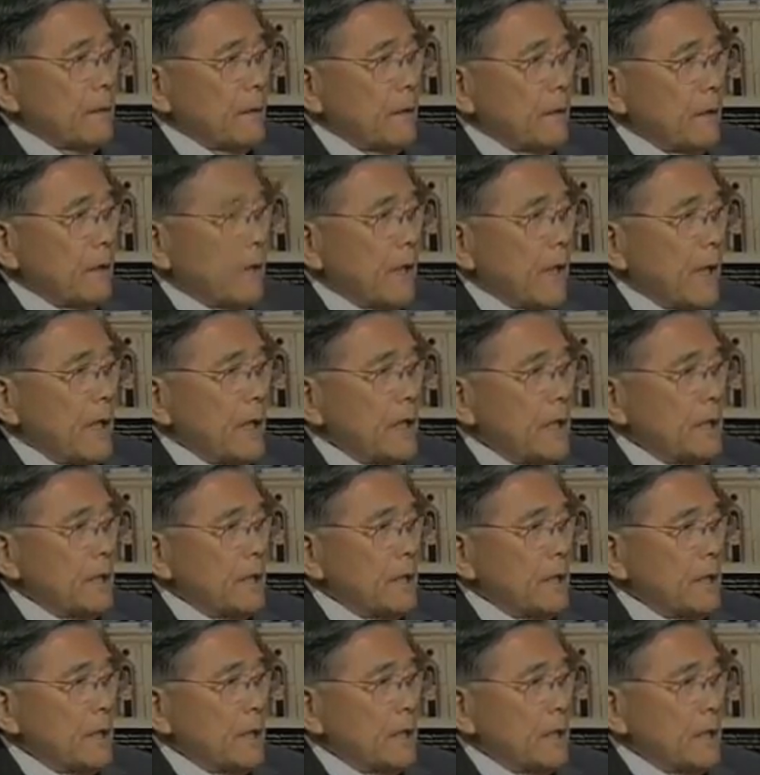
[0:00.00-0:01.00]

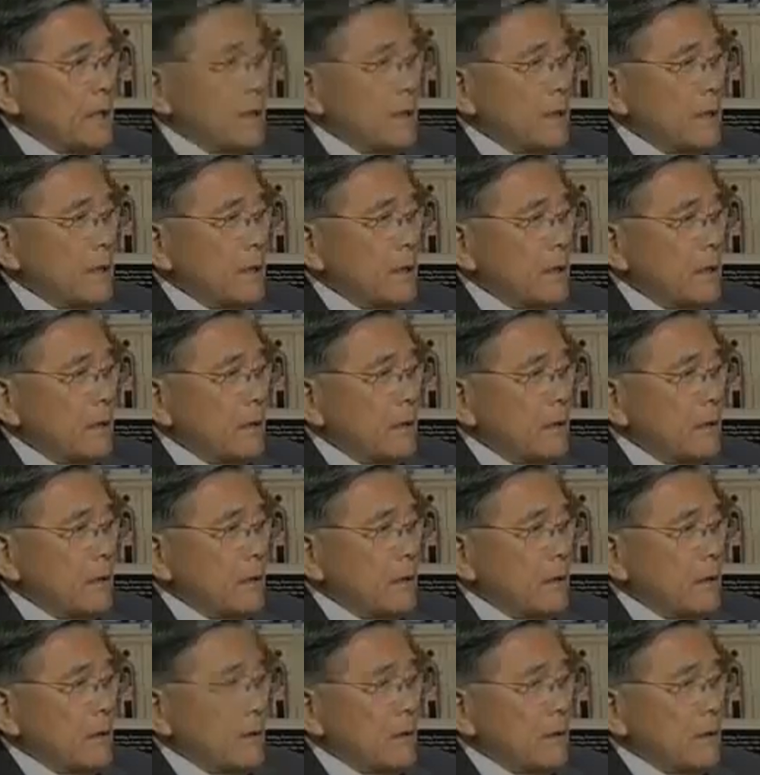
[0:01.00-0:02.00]
90,
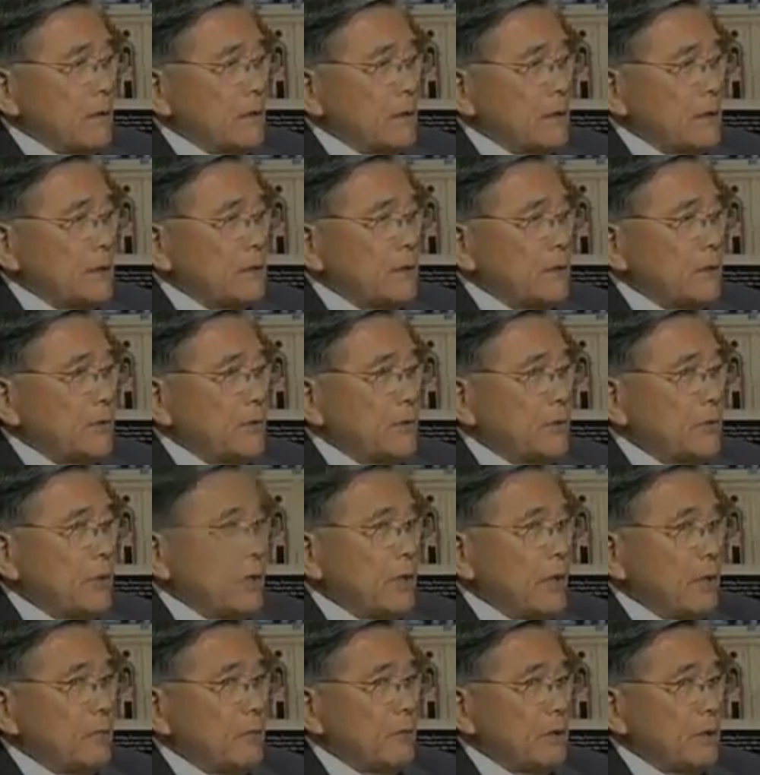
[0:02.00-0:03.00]
let's see, you
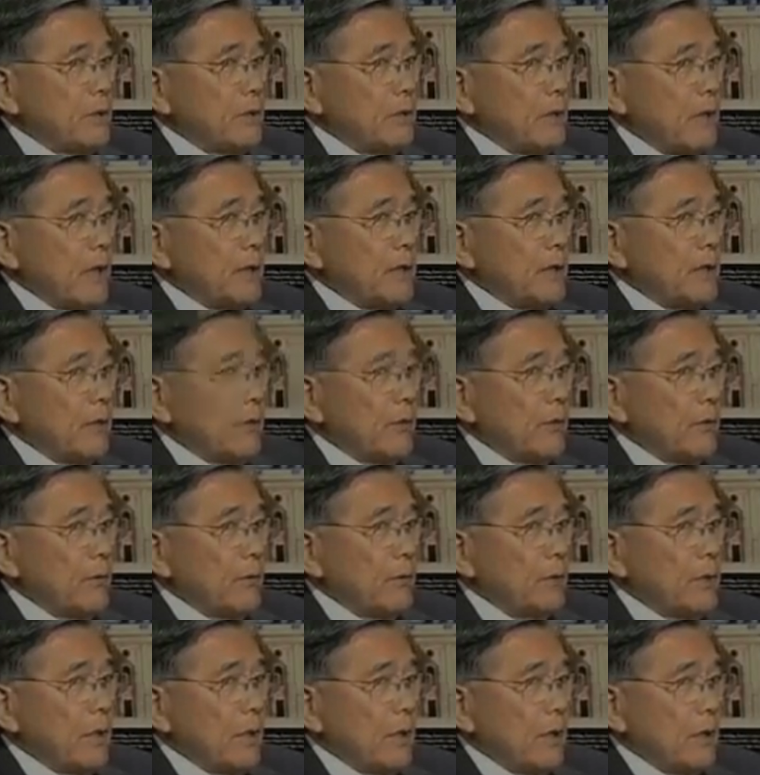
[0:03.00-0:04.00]
came in the
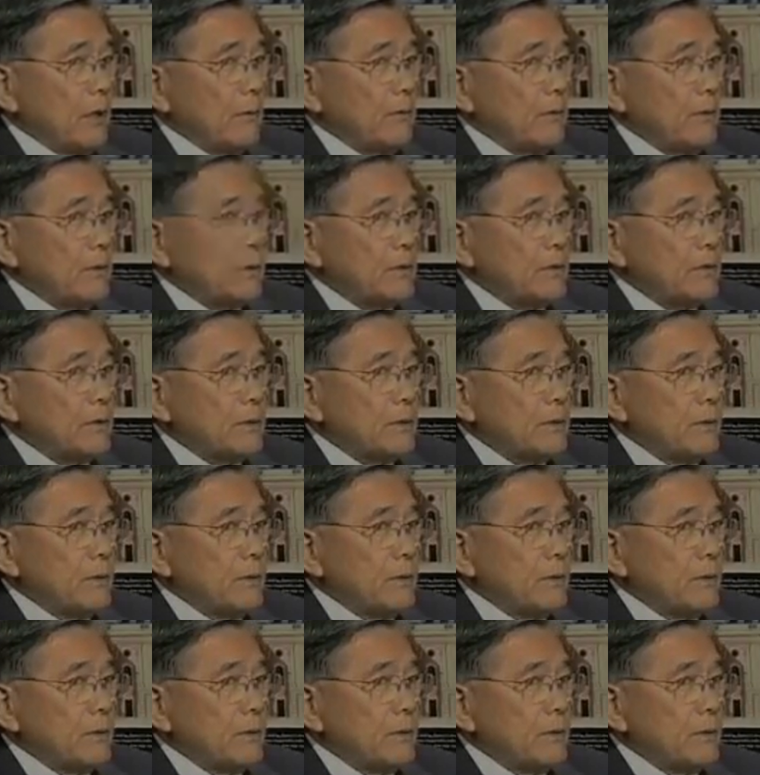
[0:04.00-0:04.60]
93rd Congress.